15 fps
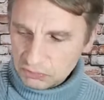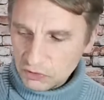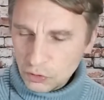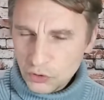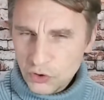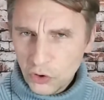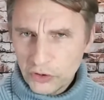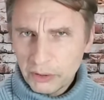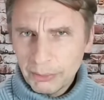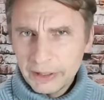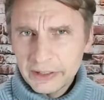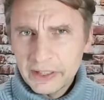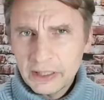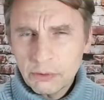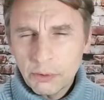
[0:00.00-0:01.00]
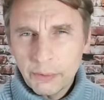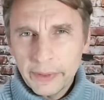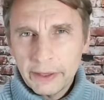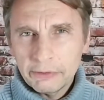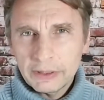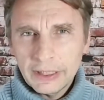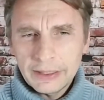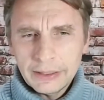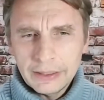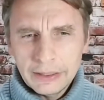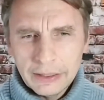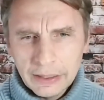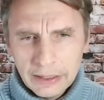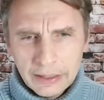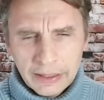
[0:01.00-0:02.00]
join the military without
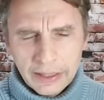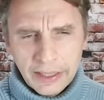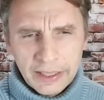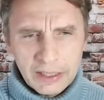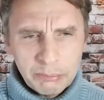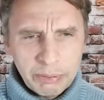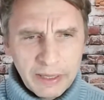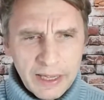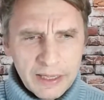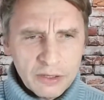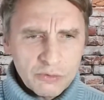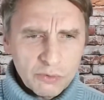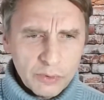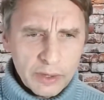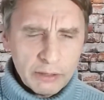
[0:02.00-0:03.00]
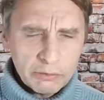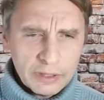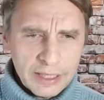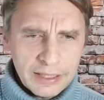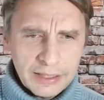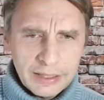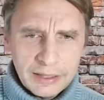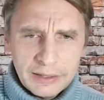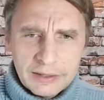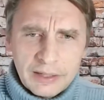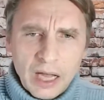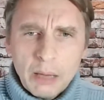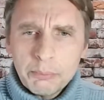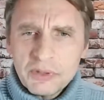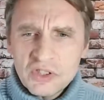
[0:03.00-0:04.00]
any pay or without any
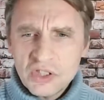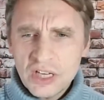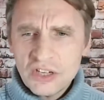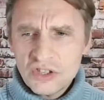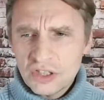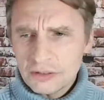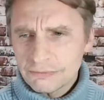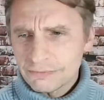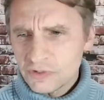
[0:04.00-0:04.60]
compensation.